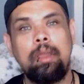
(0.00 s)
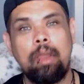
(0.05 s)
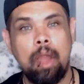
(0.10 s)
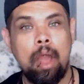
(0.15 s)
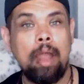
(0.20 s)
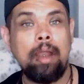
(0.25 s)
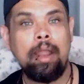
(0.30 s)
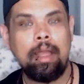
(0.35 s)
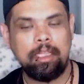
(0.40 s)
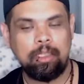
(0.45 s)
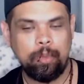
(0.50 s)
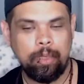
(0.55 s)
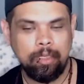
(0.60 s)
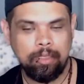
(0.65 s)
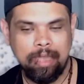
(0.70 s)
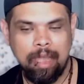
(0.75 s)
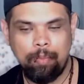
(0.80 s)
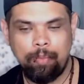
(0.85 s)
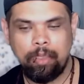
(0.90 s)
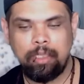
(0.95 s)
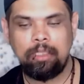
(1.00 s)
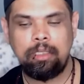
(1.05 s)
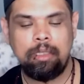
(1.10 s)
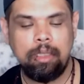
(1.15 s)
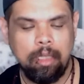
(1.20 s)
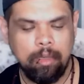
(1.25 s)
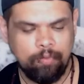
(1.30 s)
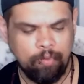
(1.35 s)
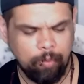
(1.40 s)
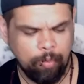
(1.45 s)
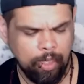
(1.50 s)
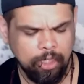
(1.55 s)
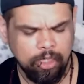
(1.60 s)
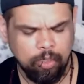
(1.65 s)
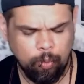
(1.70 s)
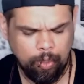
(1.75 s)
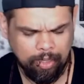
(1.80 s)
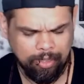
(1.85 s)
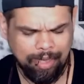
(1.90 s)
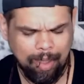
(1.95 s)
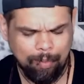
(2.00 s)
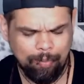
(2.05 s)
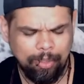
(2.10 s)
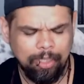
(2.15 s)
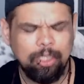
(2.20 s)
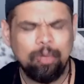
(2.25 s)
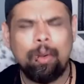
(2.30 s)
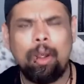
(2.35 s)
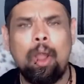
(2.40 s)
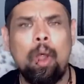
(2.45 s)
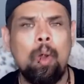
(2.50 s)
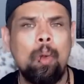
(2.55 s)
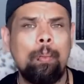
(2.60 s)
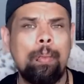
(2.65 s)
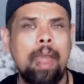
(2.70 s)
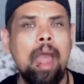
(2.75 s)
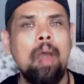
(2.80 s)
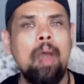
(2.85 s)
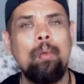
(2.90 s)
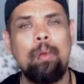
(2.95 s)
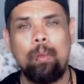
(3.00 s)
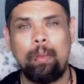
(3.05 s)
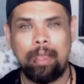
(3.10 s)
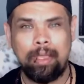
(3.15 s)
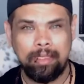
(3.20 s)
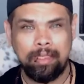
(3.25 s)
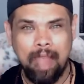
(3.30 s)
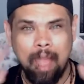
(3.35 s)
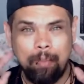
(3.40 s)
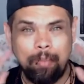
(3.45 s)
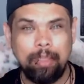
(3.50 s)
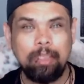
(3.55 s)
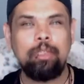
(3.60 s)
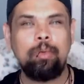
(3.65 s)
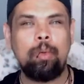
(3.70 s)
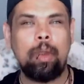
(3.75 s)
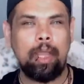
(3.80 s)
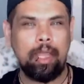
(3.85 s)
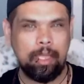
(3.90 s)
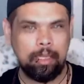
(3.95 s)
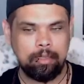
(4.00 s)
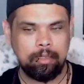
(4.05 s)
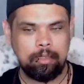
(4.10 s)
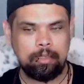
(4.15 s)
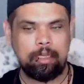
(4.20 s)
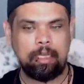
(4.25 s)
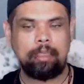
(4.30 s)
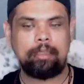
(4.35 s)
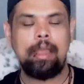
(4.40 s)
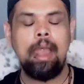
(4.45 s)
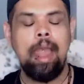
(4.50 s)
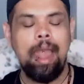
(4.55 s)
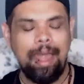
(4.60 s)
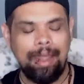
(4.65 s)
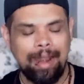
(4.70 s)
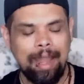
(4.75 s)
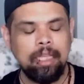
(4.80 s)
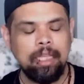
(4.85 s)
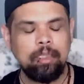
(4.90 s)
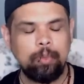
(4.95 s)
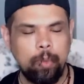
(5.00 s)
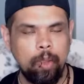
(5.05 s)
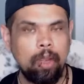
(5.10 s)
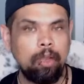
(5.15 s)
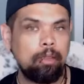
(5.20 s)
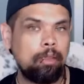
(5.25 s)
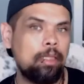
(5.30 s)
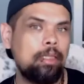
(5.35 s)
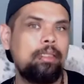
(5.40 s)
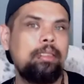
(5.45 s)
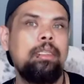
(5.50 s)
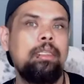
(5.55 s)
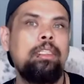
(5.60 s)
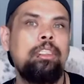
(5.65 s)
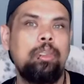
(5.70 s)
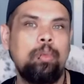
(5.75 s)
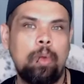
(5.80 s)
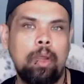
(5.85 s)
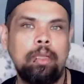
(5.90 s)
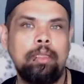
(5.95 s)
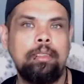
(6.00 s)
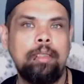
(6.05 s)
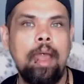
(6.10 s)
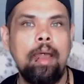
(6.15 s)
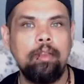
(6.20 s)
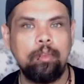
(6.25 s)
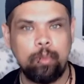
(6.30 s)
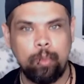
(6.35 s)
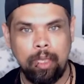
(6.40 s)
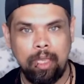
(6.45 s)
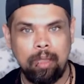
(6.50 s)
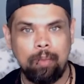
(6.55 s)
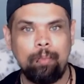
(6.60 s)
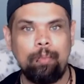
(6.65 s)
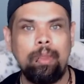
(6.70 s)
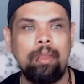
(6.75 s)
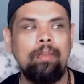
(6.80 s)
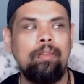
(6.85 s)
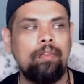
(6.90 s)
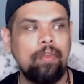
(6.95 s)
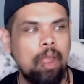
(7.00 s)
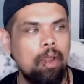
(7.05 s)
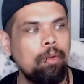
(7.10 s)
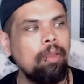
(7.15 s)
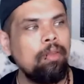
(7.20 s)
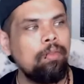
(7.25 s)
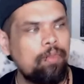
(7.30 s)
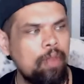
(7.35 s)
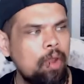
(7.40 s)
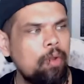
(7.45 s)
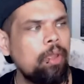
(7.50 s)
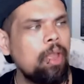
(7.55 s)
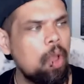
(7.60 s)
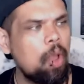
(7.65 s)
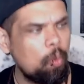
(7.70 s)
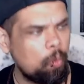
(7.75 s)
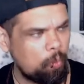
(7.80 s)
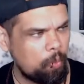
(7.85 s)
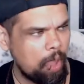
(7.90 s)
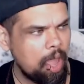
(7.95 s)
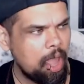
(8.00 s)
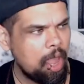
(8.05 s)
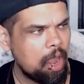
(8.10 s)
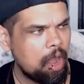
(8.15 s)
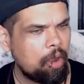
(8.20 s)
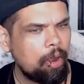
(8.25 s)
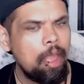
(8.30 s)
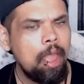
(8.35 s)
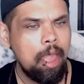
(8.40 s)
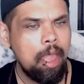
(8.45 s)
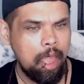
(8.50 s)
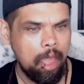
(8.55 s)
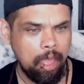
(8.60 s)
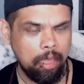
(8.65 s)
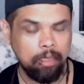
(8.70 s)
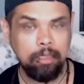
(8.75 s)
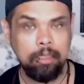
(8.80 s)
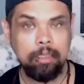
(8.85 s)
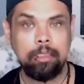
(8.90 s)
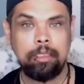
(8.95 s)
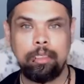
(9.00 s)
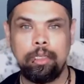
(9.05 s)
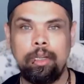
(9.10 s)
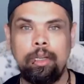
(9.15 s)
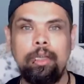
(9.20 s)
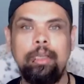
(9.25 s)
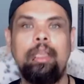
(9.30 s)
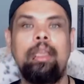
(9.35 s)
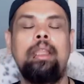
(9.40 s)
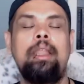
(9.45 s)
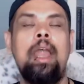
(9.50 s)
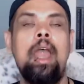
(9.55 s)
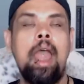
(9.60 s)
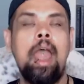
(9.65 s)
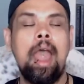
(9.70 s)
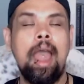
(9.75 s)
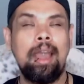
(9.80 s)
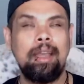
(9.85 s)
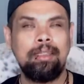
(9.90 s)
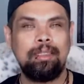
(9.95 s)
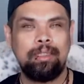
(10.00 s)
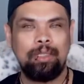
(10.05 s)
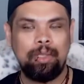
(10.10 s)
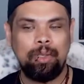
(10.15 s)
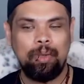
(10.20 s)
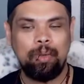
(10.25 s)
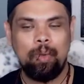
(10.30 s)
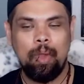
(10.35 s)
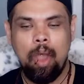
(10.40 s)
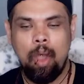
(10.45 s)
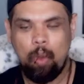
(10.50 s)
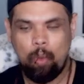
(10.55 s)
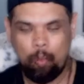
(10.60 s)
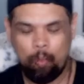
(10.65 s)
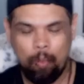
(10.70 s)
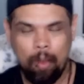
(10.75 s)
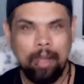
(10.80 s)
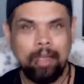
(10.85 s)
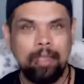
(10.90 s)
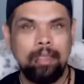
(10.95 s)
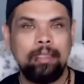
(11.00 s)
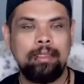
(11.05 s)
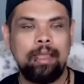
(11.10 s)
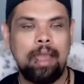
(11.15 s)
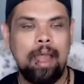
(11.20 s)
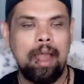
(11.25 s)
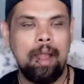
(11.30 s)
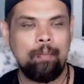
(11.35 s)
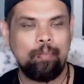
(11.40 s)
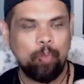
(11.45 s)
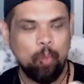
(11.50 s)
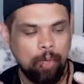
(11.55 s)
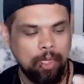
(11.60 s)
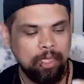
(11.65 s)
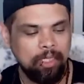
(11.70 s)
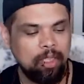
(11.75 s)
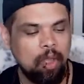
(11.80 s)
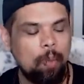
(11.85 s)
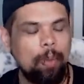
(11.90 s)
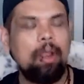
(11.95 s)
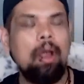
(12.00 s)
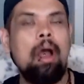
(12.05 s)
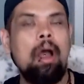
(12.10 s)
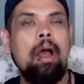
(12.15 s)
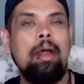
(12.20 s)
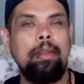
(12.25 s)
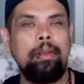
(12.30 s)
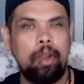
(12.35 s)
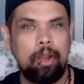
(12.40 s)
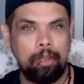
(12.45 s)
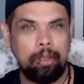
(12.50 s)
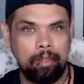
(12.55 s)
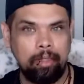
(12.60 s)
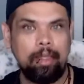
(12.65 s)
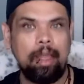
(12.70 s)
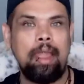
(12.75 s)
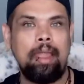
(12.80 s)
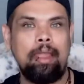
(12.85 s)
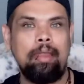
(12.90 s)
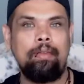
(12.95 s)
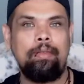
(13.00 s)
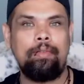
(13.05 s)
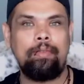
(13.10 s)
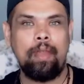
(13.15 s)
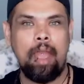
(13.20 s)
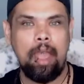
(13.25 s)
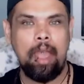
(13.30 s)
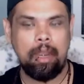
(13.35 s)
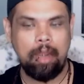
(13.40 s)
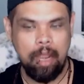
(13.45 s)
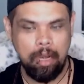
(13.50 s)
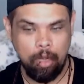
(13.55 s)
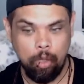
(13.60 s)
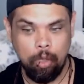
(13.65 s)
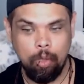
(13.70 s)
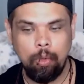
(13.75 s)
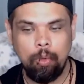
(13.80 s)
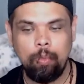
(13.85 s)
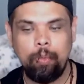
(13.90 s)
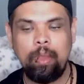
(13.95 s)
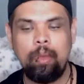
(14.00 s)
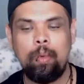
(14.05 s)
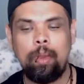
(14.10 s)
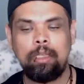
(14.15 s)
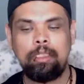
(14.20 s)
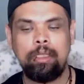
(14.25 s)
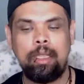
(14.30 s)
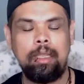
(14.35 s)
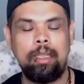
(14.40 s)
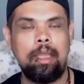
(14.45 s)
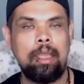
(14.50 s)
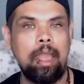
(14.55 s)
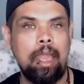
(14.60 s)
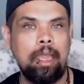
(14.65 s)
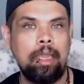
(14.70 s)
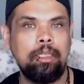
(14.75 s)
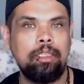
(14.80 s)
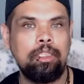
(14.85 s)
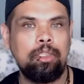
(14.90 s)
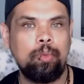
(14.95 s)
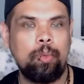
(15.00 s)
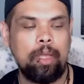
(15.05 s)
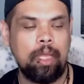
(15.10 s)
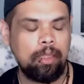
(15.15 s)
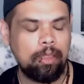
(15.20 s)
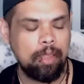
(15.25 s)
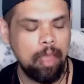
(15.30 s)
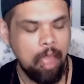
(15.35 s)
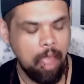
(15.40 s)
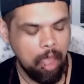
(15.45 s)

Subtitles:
the goddess. We can tap into the information. We can tap into our own power. We can tap into our instincts. And as we are listening to ourselves, we can be very, very aware and discerning as to what is going on in our life, and who we want to engage with,